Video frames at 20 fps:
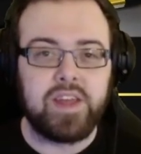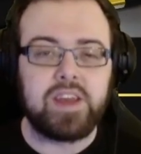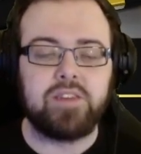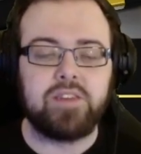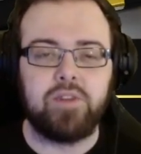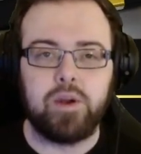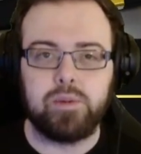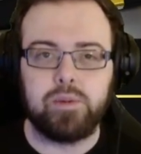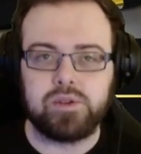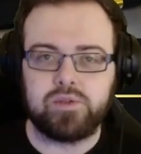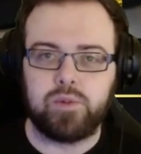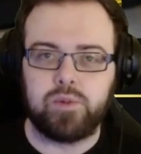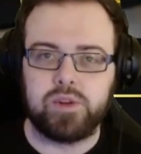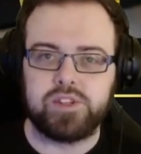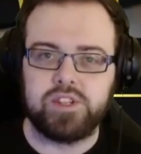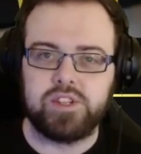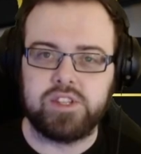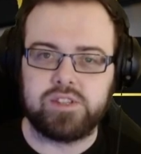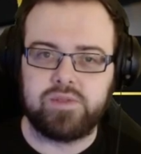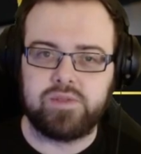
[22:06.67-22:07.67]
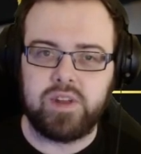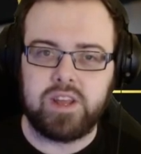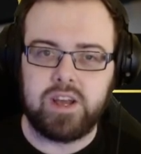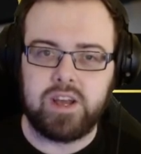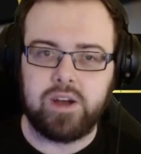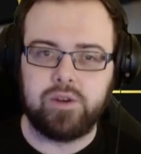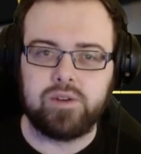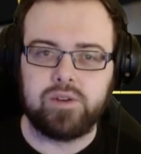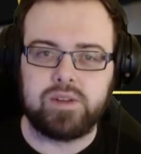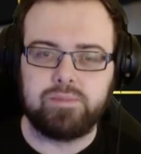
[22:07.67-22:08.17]
Thank you very much for watching this
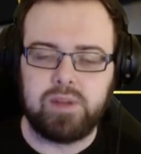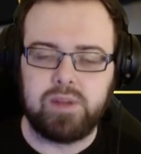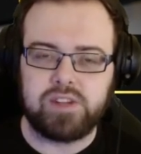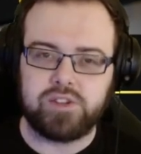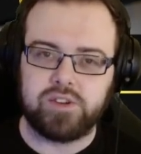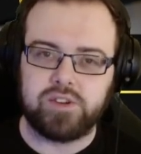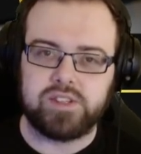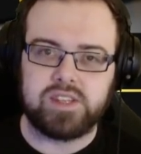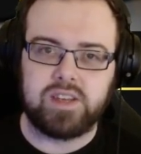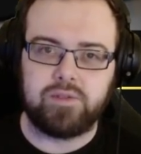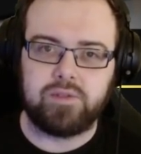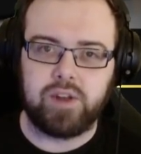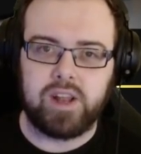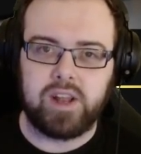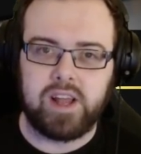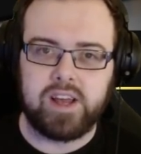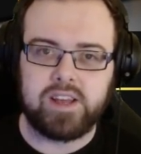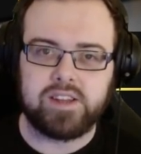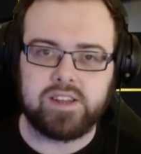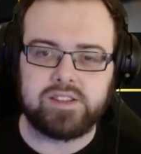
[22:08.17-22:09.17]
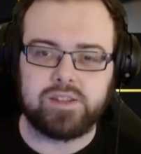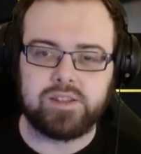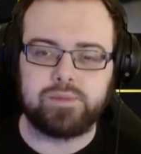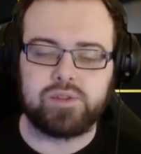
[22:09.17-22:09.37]
video. Make sure to give it a like,